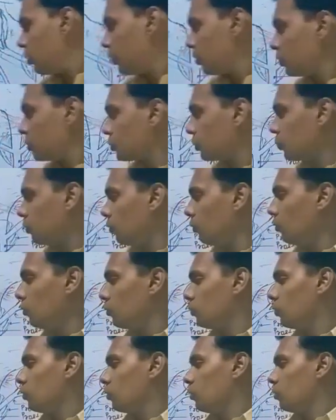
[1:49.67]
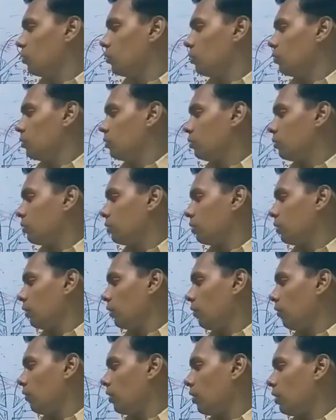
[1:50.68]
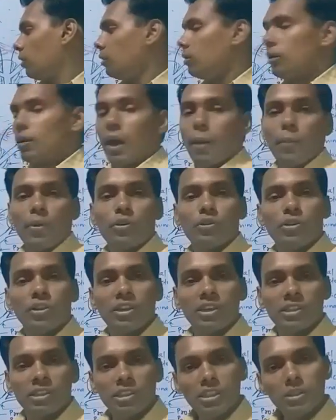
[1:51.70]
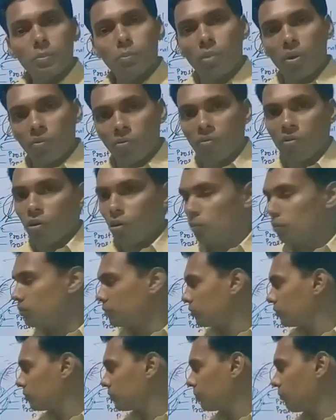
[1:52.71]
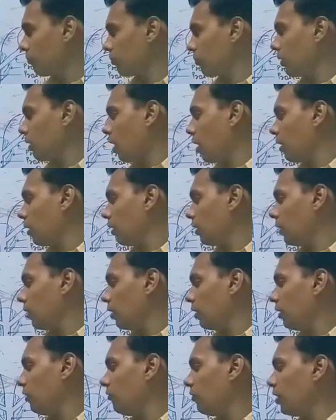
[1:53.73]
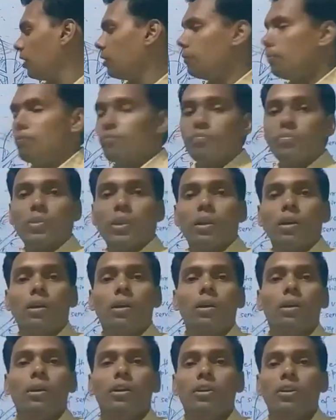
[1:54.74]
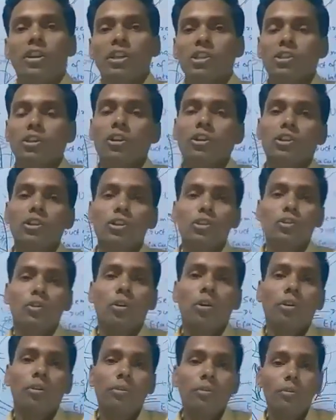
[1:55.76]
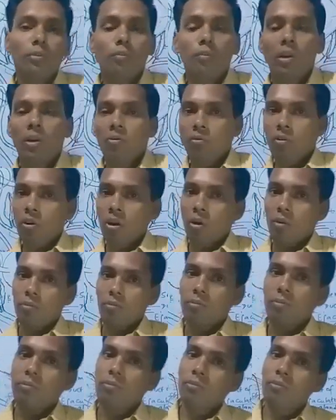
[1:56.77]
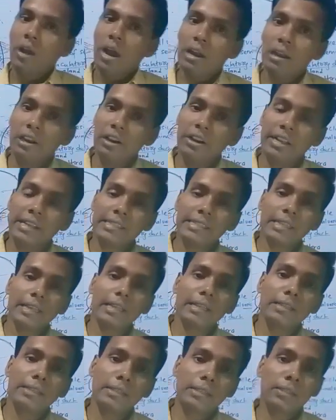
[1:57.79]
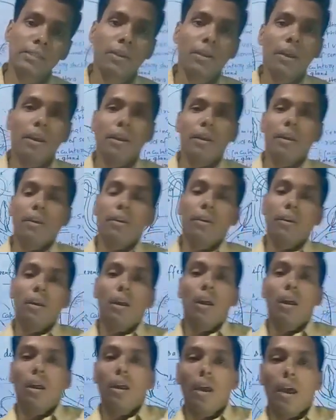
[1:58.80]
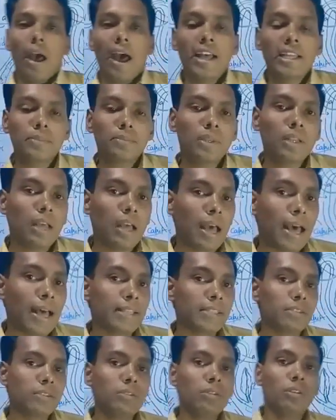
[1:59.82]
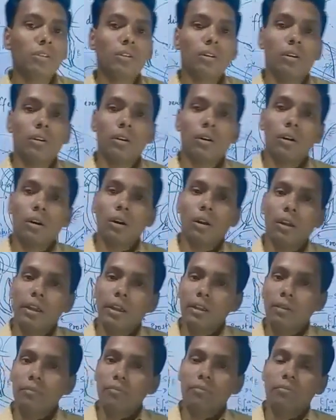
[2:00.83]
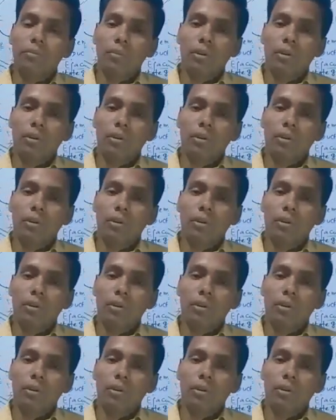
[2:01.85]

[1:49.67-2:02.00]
So here gametogenesis performs. Even testosterone will form by Leydig cells as well as in